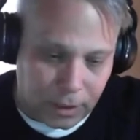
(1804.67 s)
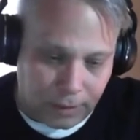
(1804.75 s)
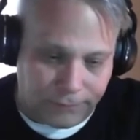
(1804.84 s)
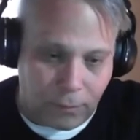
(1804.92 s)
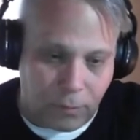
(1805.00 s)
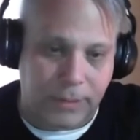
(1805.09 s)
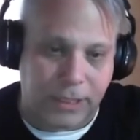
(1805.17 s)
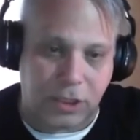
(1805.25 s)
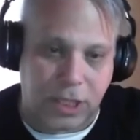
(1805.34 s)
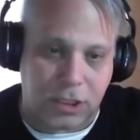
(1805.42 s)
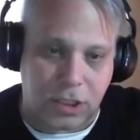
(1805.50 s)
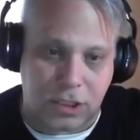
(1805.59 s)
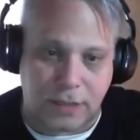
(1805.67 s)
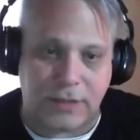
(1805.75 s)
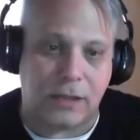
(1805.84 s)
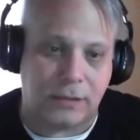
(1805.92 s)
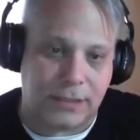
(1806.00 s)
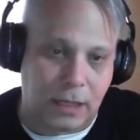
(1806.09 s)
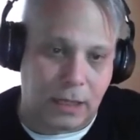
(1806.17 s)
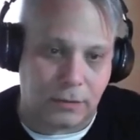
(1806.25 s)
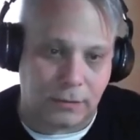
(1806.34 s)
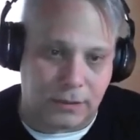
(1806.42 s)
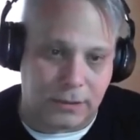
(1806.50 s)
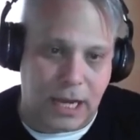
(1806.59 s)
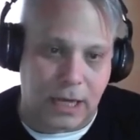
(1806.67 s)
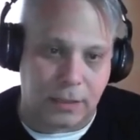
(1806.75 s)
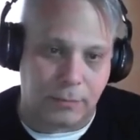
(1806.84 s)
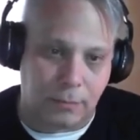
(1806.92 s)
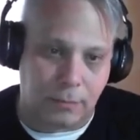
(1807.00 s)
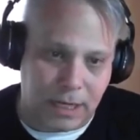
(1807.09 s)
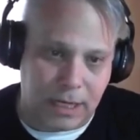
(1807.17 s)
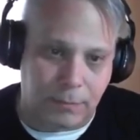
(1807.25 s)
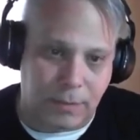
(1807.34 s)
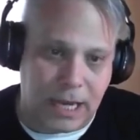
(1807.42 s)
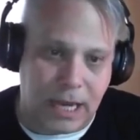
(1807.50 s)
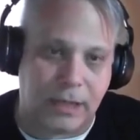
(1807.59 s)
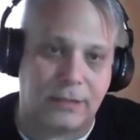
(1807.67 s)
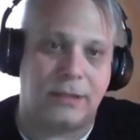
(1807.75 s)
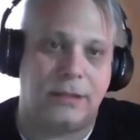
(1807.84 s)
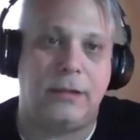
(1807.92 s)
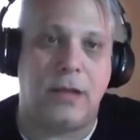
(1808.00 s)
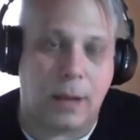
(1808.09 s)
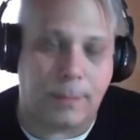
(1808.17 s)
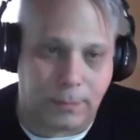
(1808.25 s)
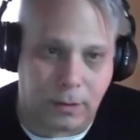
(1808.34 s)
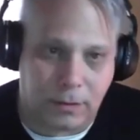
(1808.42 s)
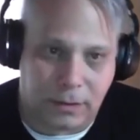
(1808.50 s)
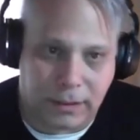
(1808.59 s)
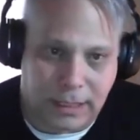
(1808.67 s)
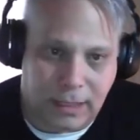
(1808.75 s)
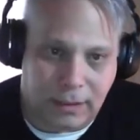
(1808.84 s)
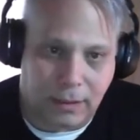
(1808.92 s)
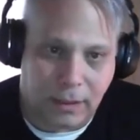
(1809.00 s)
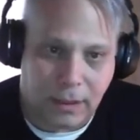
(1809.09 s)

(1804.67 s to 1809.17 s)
If I want to make changes, I've got to download the document, make my edits, and then upload it again.